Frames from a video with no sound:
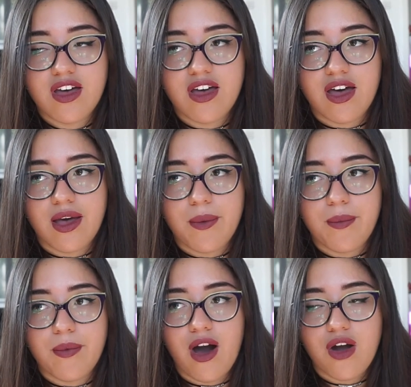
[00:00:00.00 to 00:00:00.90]

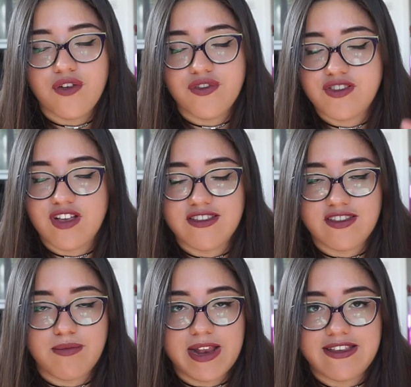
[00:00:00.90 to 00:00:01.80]
um, are of a
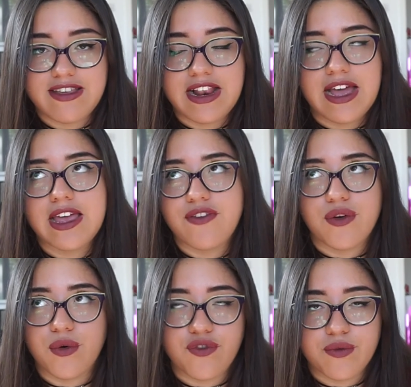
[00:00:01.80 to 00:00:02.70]
certain ability, like if
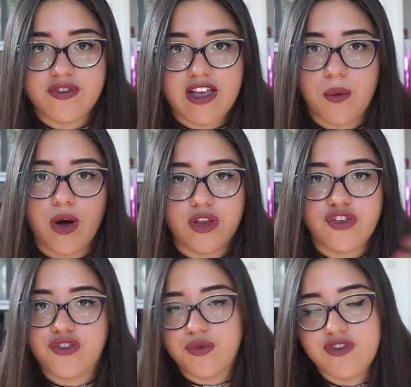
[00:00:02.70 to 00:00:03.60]
you're all from set one you
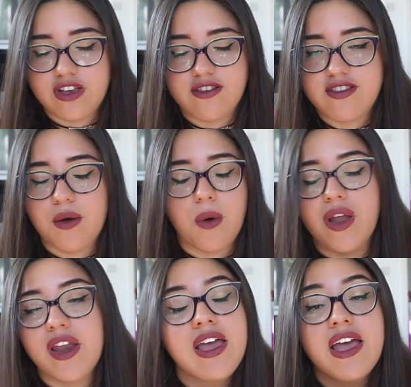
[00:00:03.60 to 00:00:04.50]
should all stick to set
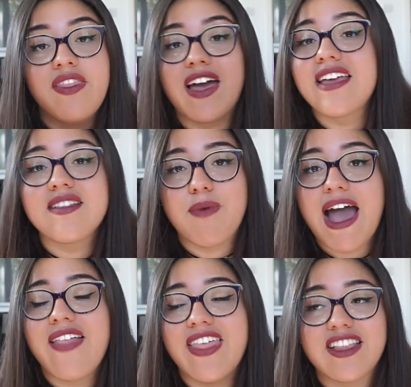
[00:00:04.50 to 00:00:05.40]
one. That is
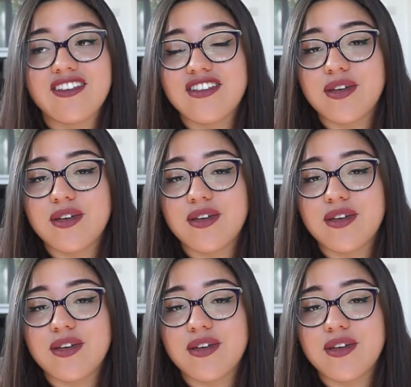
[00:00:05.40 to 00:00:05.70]
bad, that doesn't